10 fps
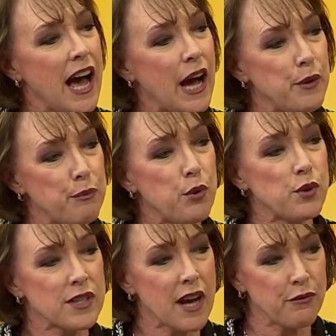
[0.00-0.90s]
how
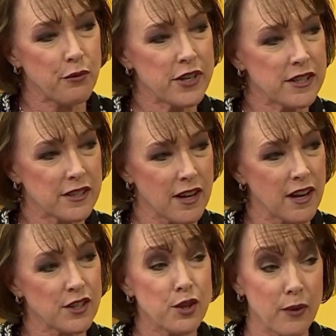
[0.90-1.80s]
important our voices
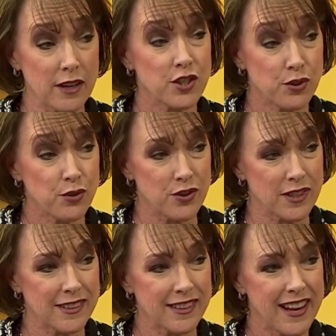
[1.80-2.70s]
are to our
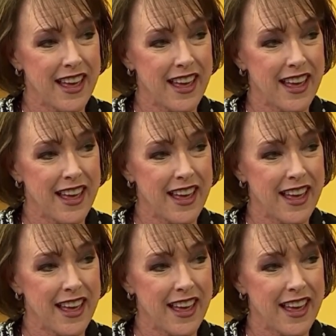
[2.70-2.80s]
children.